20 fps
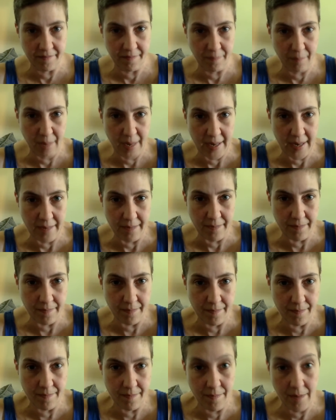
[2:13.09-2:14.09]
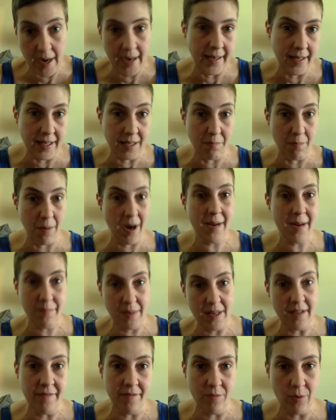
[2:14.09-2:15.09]
my, I guess, my
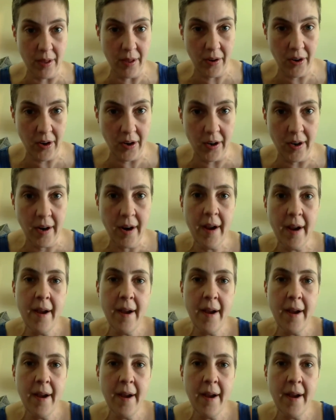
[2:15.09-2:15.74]
beef with her,